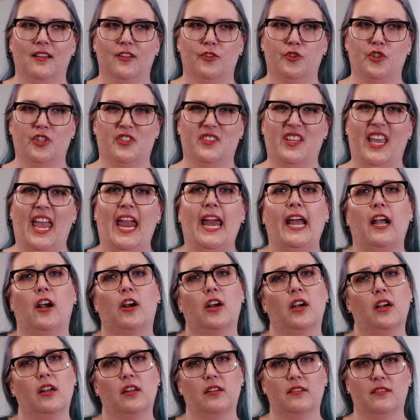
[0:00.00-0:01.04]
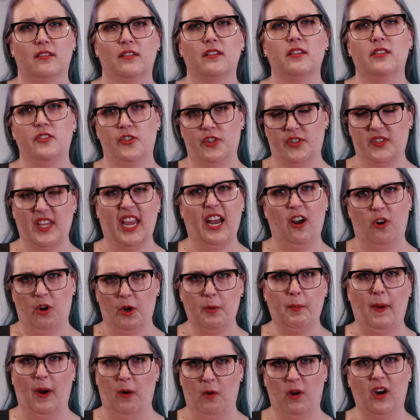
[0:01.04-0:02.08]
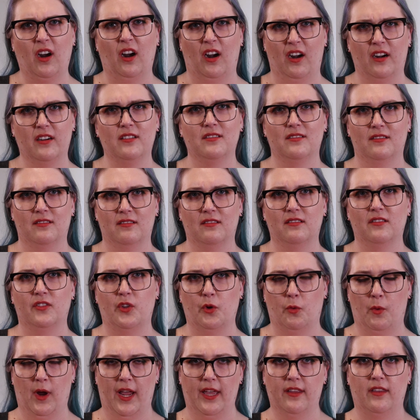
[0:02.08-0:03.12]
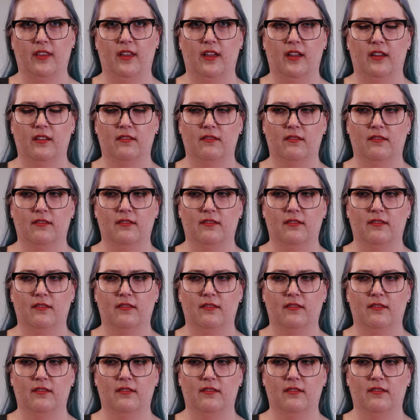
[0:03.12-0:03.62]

just cared, just cared about her the way that